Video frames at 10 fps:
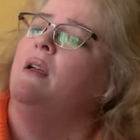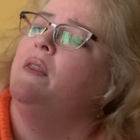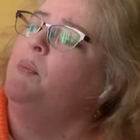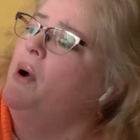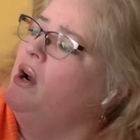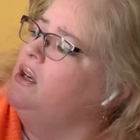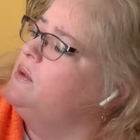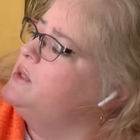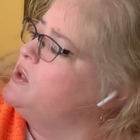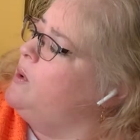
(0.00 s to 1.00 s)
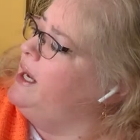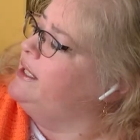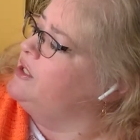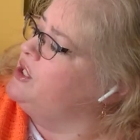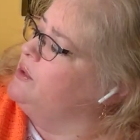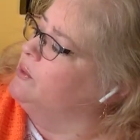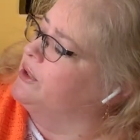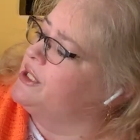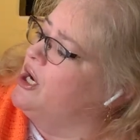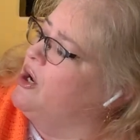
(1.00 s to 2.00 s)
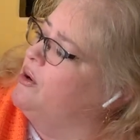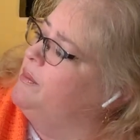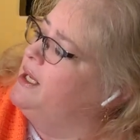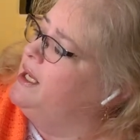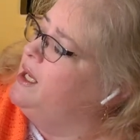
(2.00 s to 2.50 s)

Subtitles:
The park was quiet as she walked home.